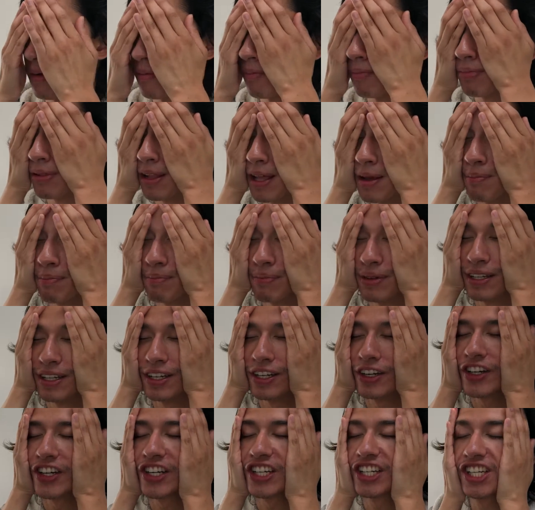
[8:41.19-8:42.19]
plump and
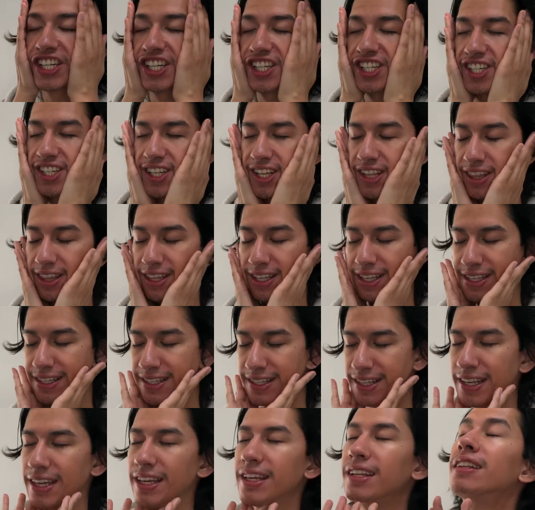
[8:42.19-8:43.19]
nourish the
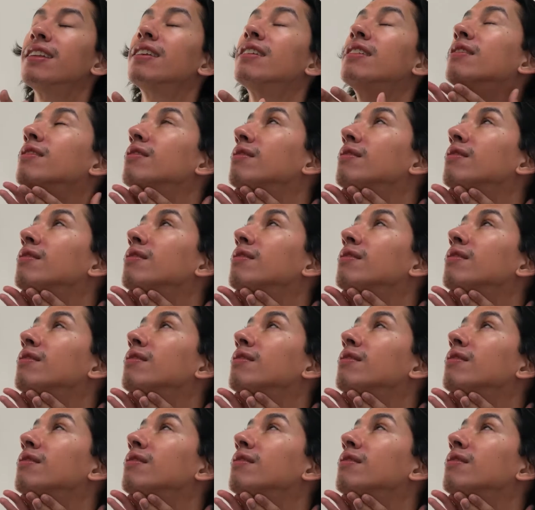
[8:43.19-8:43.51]
skin.